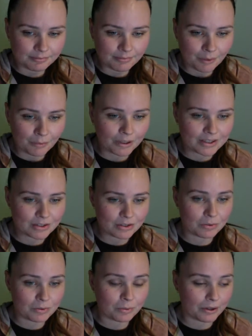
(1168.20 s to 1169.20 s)
once
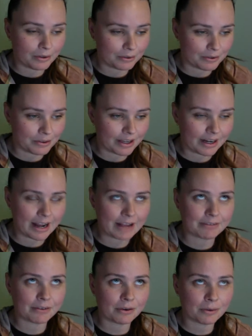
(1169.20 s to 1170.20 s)
you work through that,
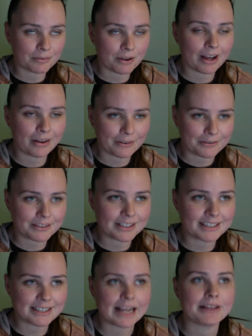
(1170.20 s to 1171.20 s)
I often
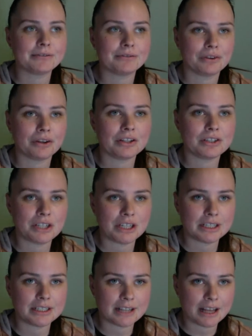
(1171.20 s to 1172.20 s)
say the first year
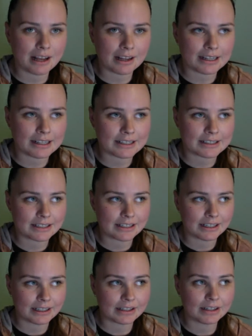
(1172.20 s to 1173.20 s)
is the hardest
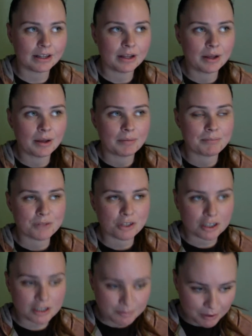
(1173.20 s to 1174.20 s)
year,
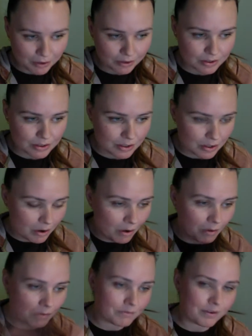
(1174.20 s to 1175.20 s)
just because your
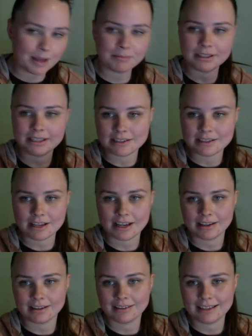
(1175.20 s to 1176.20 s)
whole family is
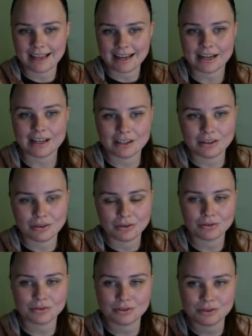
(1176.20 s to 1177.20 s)
like getting
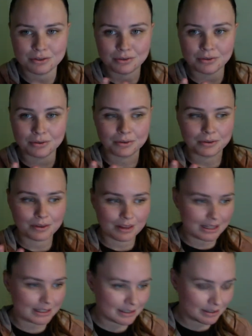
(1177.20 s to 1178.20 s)
used to
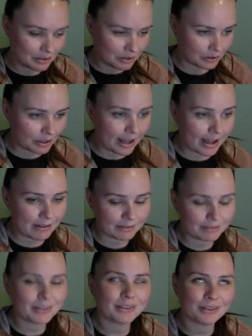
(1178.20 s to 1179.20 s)
this new life,
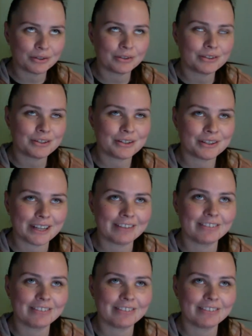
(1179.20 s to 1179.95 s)
not new life.